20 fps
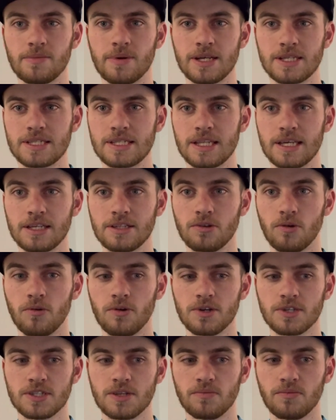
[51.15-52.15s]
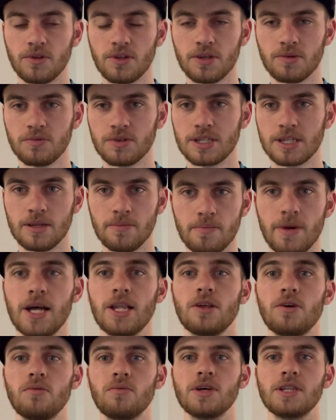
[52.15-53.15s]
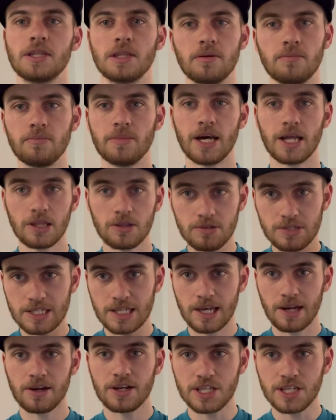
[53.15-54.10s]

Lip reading: I think the Hornets can really, with LaMelo, when LaMelo's there,